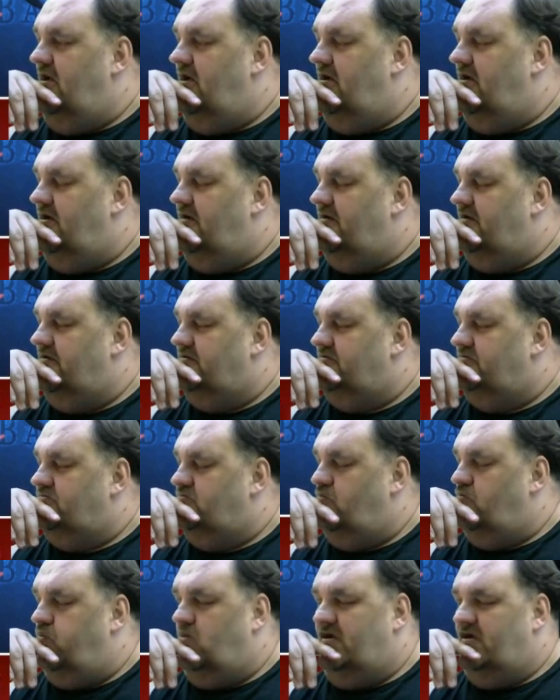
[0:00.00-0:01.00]

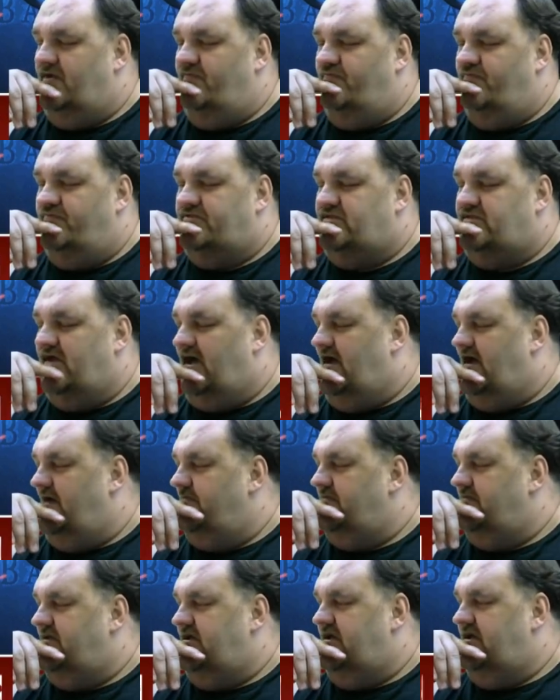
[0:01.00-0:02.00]
When the
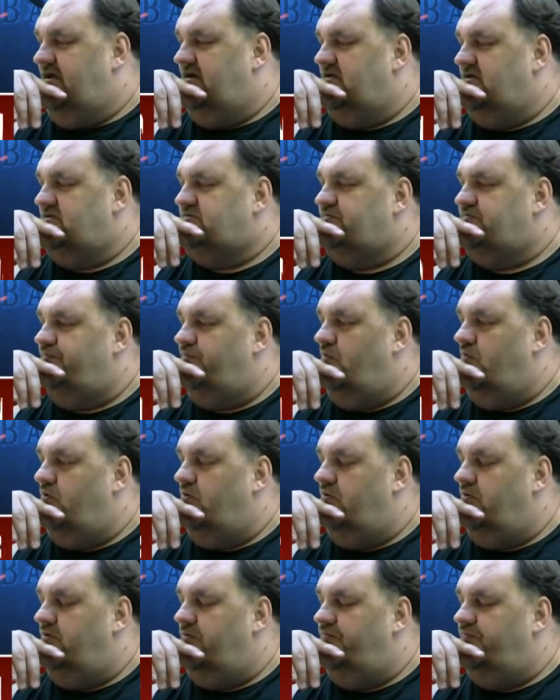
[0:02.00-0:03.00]
time kicks
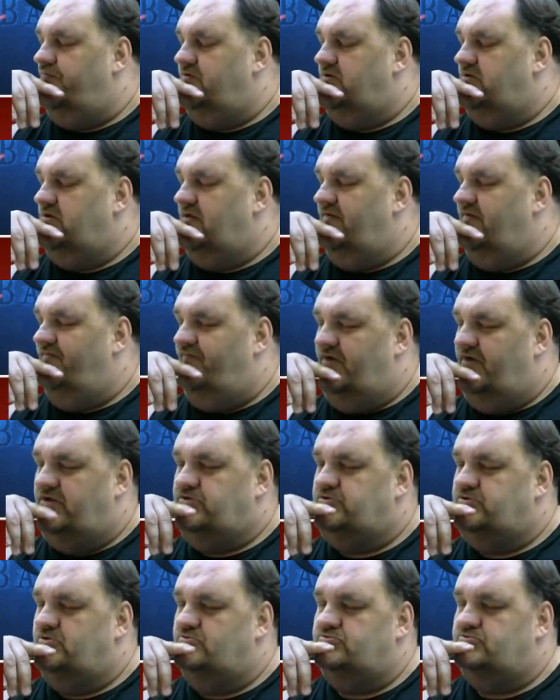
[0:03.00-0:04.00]
for the
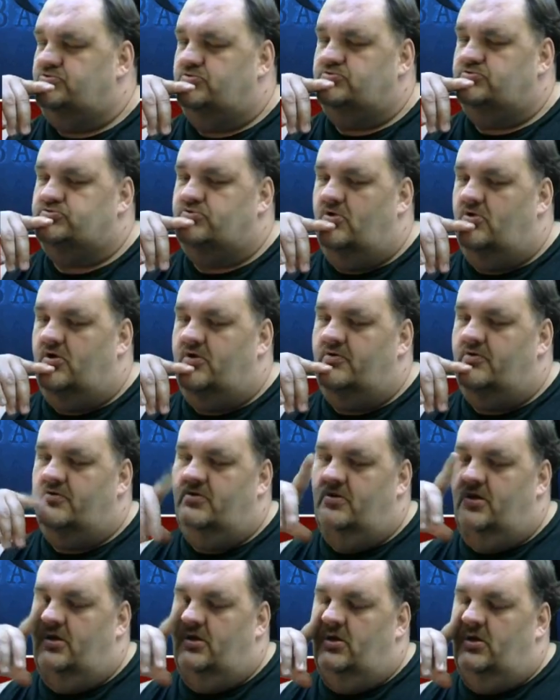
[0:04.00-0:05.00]
invasions to start,
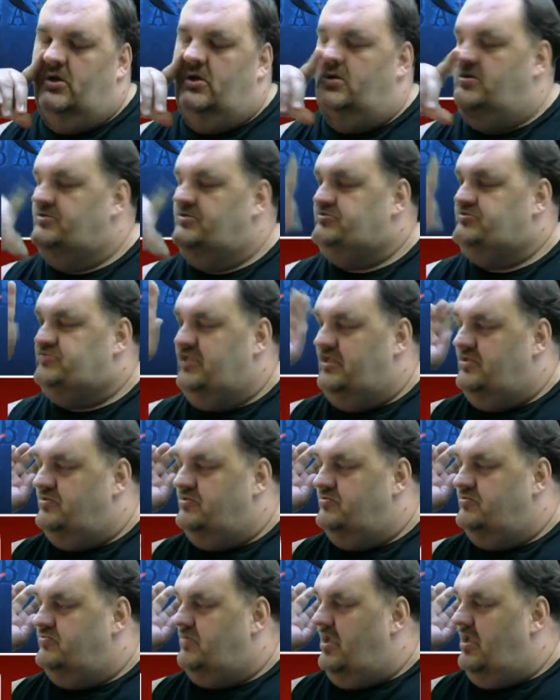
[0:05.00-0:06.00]

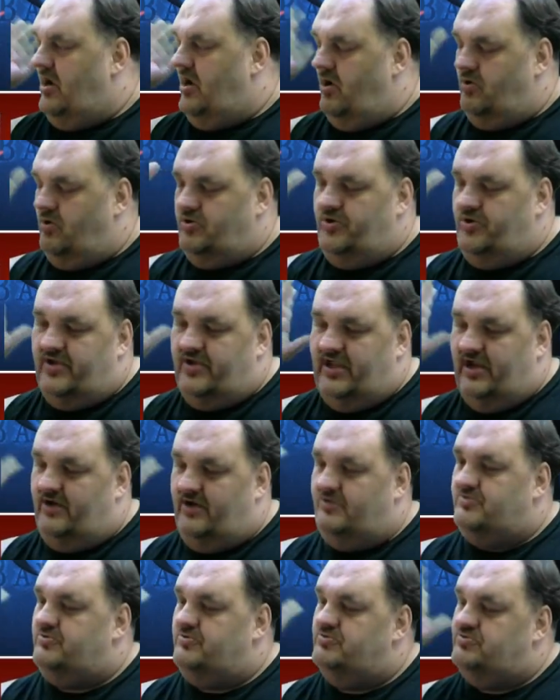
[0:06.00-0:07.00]
send all your
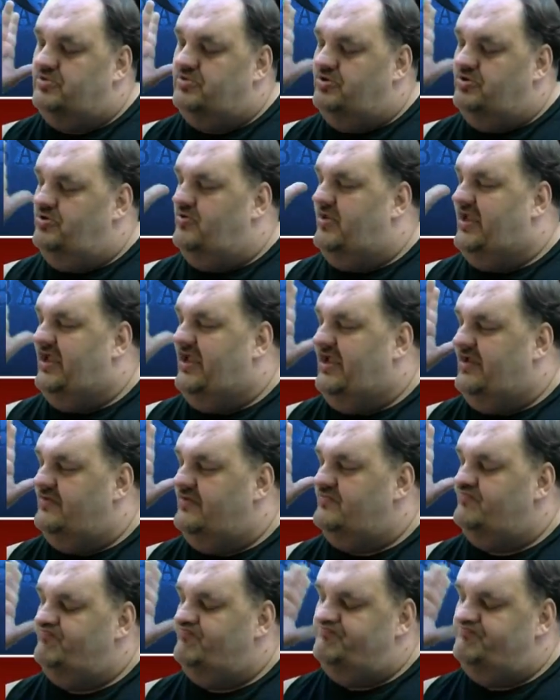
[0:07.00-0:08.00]
characters that you can.